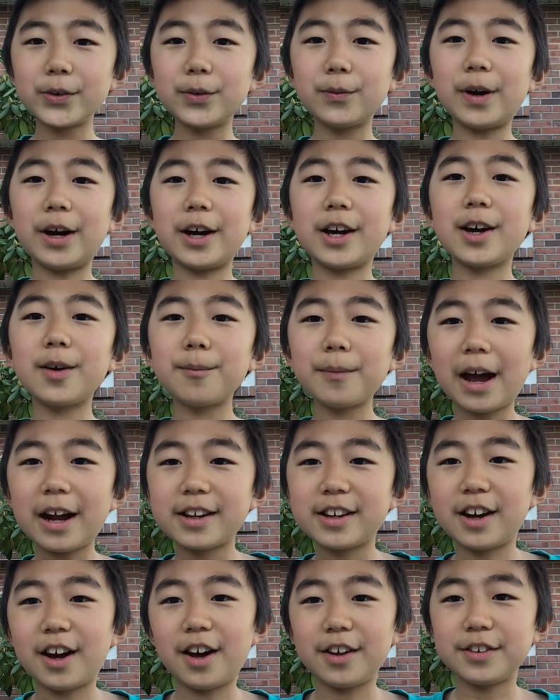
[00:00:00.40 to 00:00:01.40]
welcome back
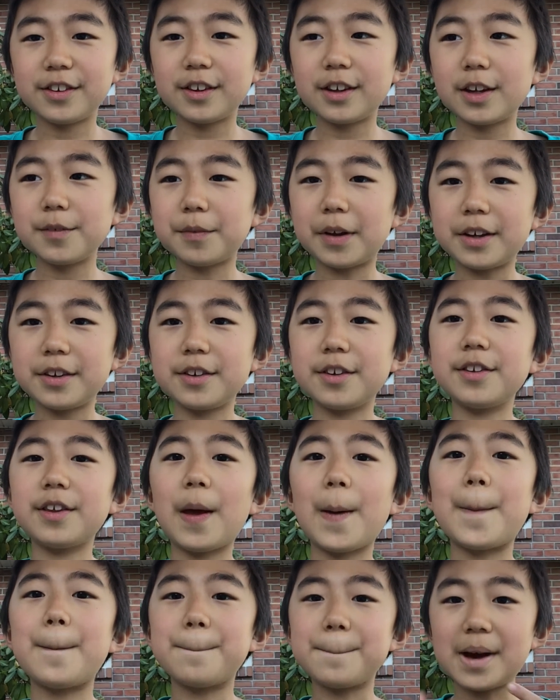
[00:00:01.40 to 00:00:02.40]
to Austin Adventures.
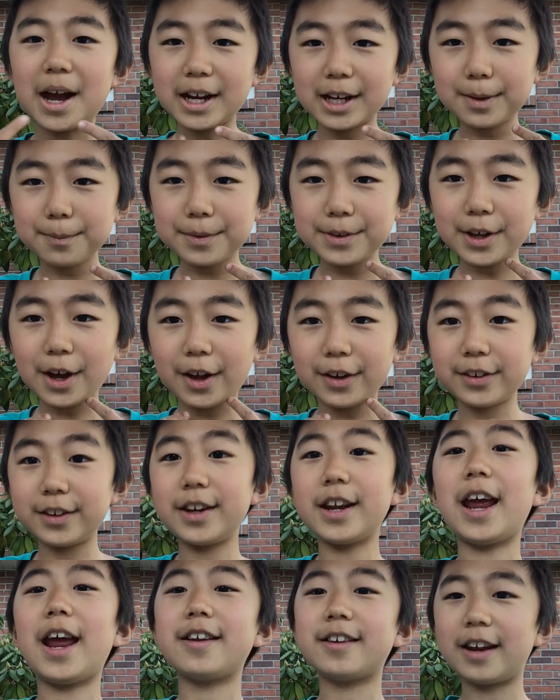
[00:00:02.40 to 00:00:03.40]
My name is Austin,
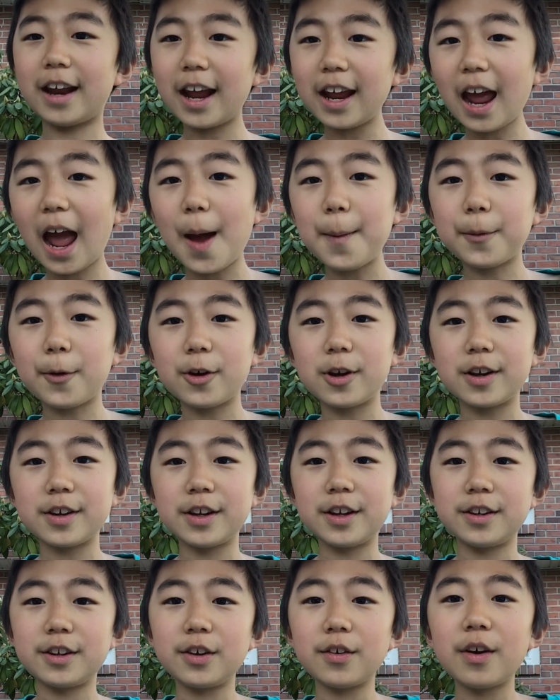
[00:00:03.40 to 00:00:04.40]
and today I'm going to
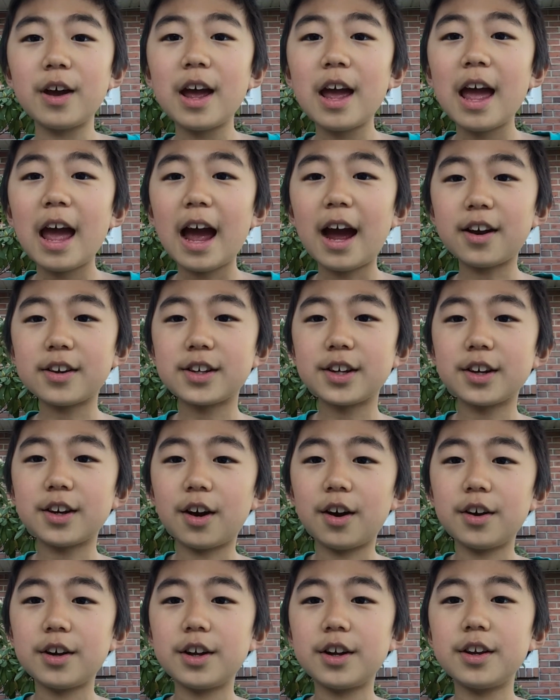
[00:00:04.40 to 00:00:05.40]
teach you how to
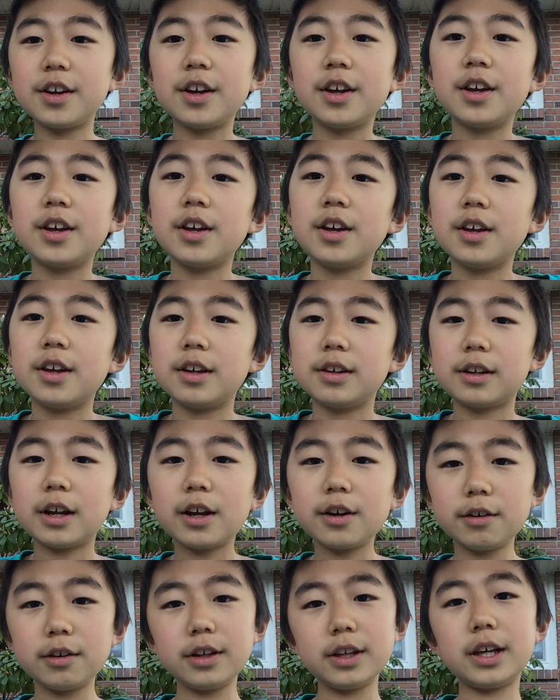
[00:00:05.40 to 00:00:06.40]
garden
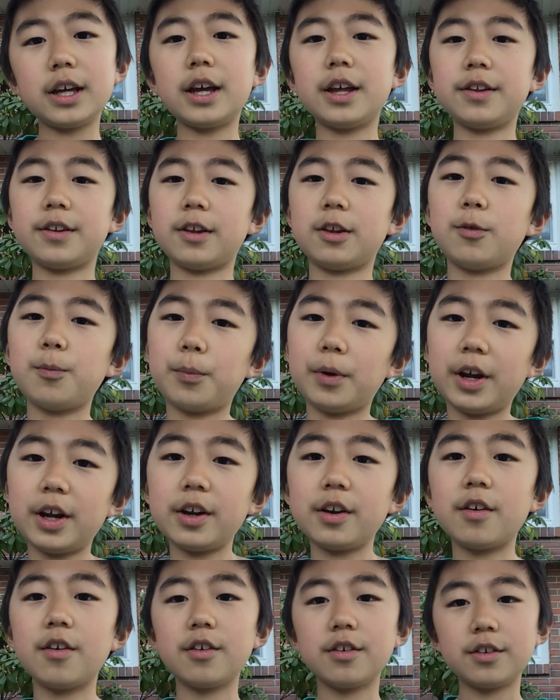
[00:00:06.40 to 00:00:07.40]
generally in the spring,
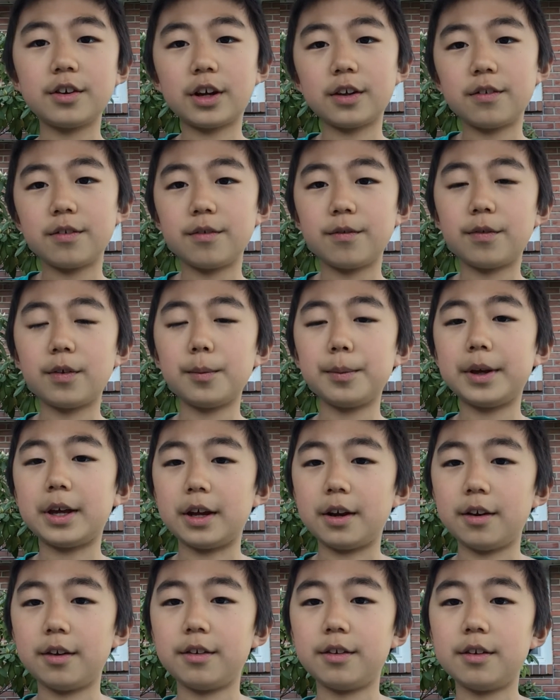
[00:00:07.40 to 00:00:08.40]
just for
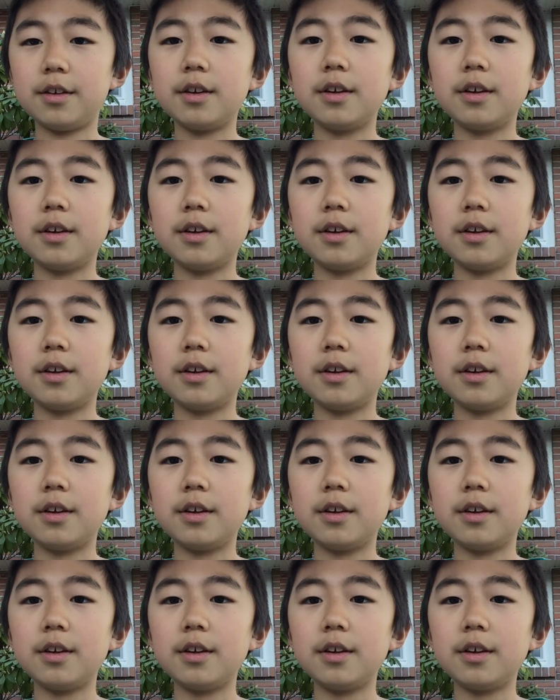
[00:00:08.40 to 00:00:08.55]
beginners.